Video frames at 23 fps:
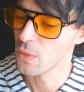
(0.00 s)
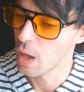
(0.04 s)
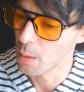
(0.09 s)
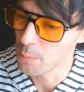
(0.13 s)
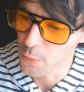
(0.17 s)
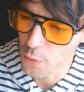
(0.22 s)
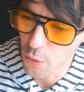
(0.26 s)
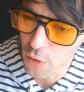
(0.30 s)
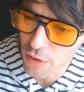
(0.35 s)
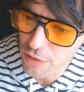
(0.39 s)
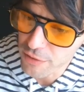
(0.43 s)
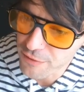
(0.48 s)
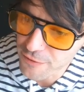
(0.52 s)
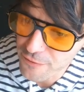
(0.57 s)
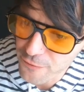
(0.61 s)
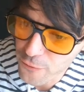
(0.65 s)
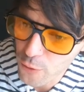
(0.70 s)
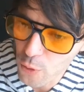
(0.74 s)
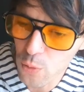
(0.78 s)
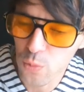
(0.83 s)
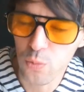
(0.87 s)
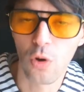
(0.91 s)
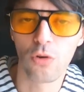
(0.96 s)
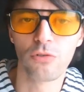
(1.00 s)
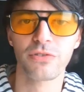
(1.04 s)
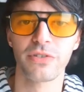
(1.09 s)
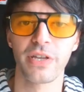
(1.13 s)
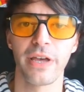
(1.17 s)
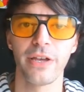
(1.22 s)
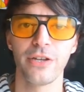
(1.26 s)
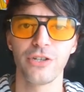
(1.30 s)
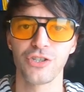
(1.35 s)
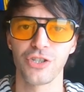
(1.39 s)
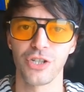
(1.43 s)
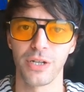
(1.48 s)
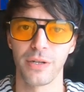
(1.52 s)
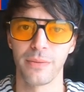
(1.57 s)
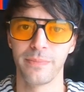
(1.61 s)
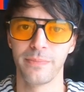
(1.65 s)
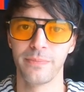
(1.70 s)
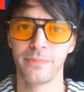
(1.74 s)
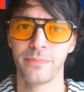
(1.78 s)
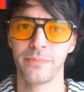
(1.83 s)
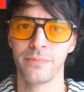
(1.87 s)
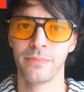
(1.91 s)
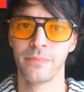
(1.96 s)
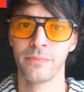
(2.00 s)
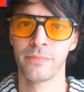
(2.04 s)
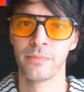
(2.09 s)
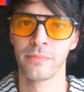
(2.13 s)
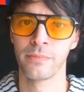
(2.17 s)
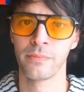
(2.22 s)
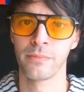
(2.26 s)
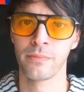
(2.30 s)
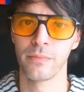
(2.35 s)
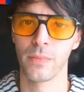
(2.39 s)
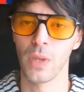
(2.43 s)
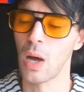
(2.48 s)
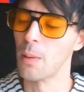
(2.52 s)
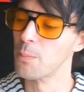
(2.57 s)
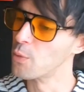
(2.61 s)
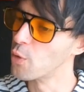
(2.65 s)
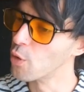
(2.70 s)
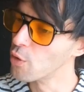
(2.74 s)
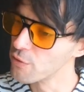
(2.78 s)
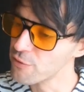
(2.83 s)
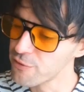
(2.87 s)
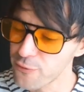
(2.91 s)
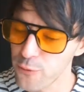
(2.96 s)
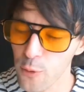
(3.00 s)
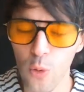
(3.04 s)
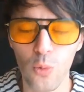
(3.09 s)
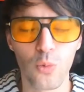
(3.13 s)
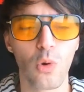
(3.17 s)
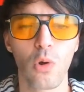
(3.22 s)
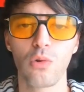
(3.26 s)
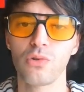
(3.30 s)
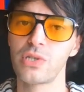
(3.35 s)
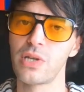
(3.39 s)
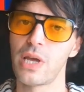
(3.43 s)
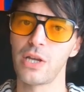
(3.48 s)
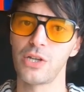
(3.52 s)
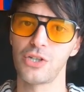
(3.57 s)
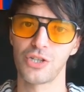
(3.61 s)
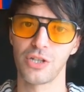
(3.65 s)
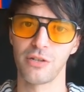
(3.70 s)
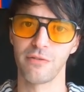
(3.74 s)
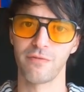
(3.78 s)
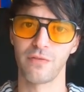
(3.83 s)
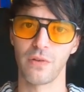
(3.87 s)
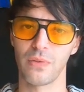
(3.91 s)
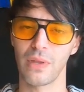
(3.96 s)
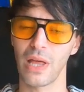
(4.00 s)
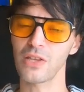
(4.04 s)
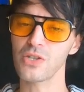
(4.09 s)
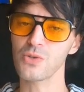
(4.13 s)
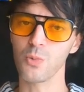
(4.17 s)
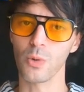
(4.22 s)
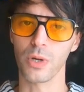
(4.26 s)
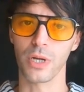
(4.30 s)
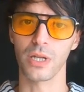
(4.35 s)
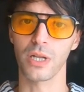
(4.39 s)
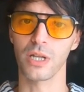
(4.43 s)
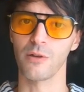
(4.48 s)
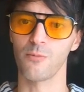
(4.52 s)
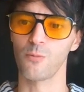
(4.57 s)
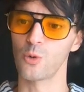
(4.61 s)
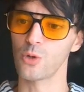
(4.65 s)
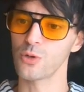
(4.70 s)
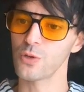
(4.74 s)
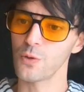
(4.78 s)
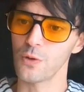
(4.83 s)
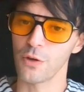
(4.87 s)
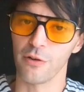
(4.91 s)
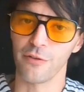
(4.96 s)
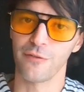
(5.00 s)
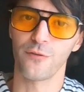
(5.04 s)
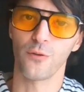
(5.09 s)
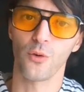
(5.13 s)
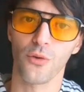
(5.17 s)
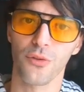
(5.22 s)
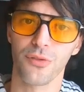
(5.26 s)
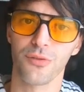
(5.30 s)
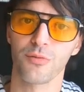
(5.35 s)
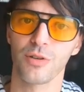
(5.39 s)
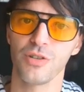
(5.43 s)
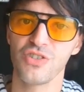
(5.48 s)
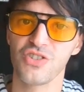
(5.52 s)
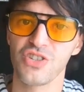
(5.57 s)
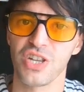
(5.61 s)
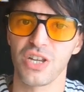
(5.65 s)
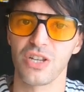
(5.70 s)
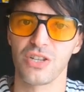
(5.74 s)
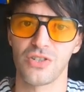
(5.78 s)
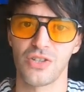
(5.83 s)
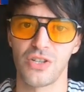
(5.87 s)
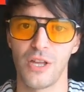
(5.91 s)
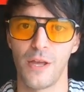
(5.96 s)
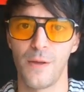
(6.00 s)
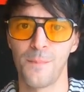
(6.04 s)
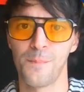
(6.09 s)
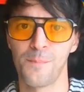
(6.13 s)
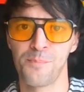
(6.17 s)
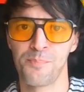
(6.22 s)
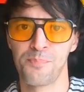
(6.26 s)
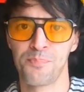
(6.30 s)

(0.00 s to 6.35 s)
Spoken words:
I'm going full rotation. I'm going full rotation, and that's what it did. We're doing a full 360.